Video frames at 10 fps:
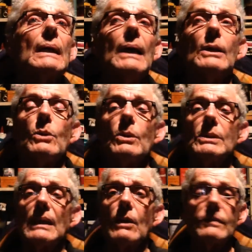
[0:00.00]
And of
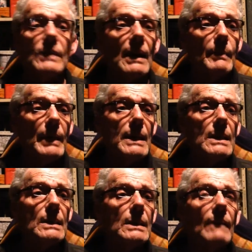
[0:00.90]
course, Coffs Harbour
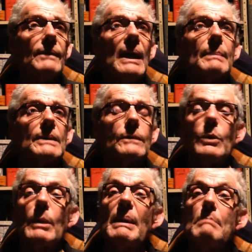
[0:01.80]
is famous
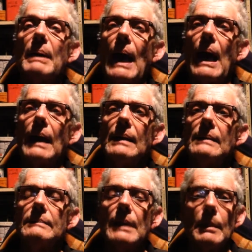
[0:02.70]
for the big banana.
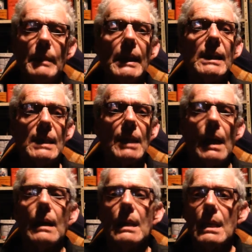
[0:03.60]
I mean, it is a